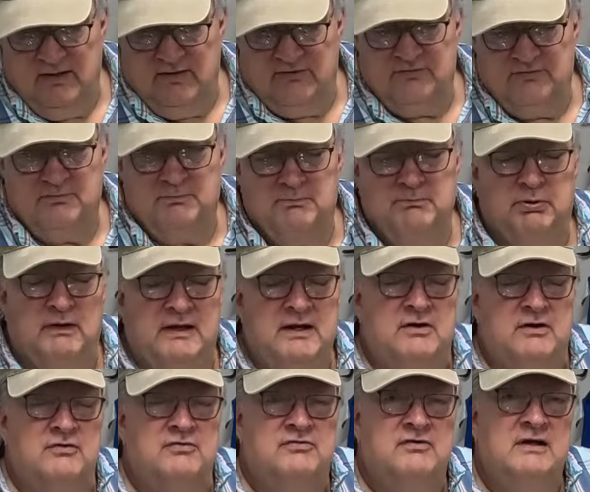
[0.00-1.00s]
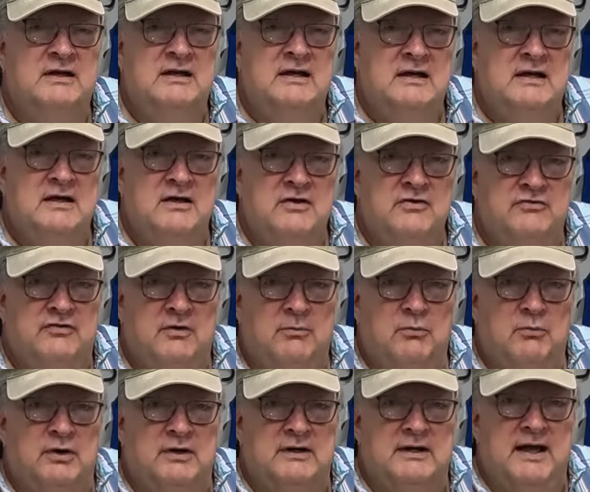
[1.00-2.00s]
splinters
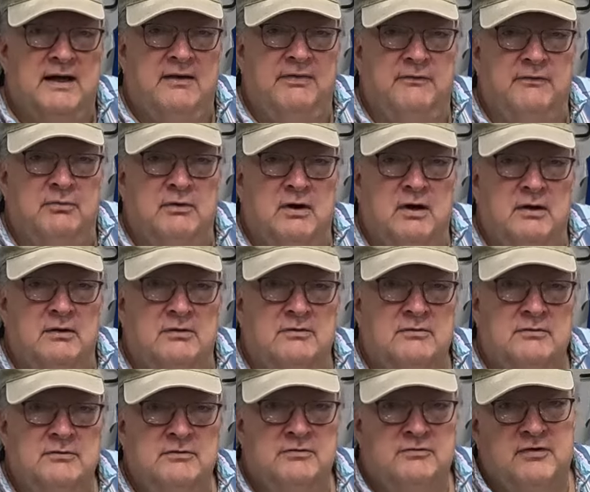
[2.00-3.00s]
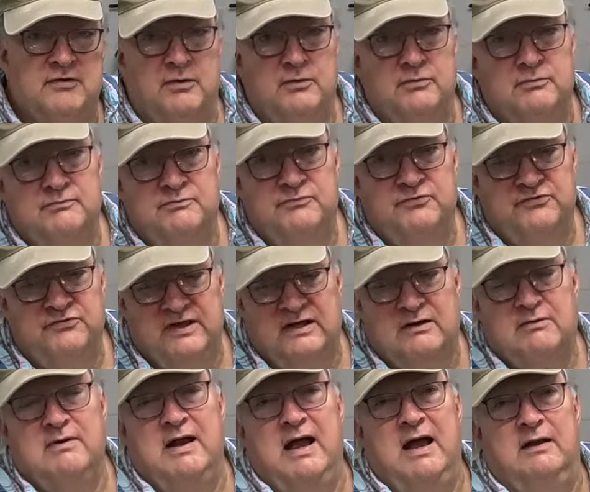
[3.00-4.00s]
somewhere down the road. So
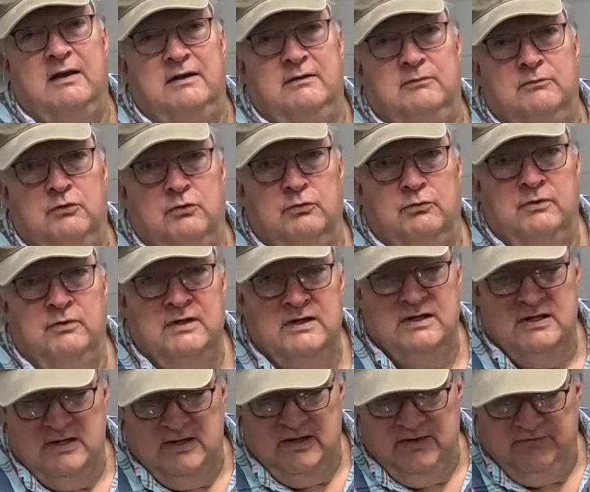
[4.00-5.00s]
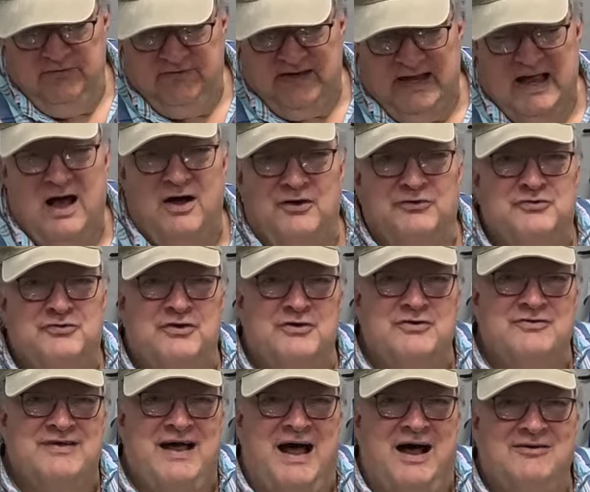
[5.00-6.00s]
stick around and we'll see how it
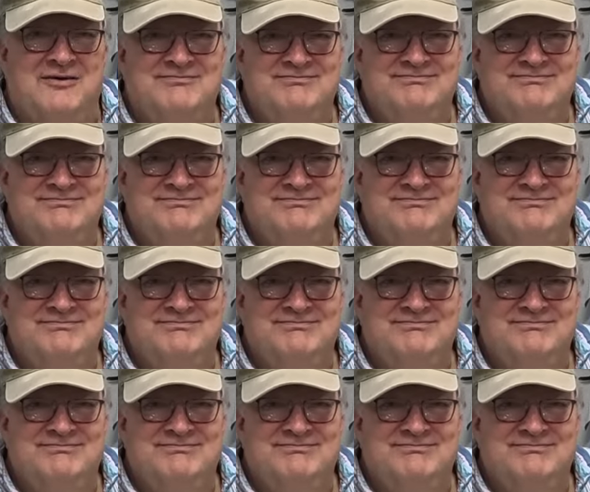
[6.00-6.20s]
turns out.